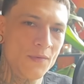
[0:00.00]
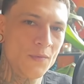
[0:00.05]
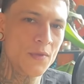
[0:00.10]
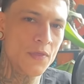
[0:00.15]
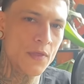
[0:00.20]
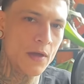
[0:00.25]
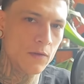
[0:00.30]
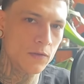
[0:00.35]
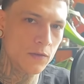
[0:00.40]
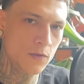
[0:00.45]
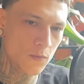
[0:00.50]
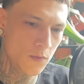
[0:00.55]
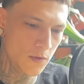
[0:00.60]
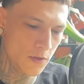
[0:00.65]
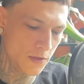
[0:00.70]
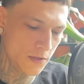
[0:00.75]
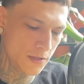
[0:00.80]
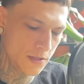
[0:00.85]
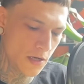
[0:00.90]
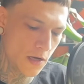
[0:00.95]
Without the
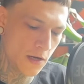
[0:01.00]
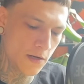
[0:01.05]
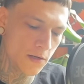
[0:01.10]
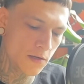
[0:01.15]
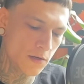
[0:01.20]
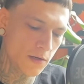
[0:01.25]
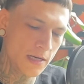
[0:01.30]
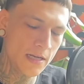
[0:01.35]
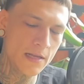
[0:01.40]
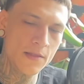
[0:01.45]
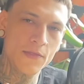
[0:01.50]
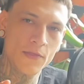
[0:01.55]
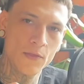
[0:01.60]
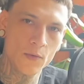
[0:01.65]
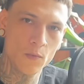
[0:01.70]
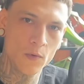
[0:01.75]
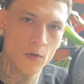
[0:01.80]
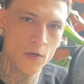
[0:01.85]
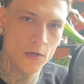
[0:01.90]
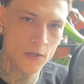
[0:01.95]
words, underneath
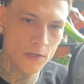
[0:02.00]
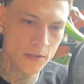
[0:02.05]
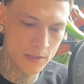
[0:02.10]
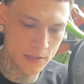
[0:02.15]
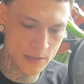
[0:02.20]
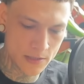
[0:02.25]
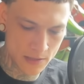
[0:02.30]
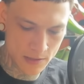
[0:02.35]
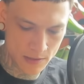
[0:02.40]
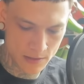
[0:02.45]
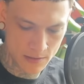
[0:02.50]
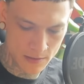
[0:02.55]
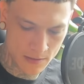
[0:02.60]
the words.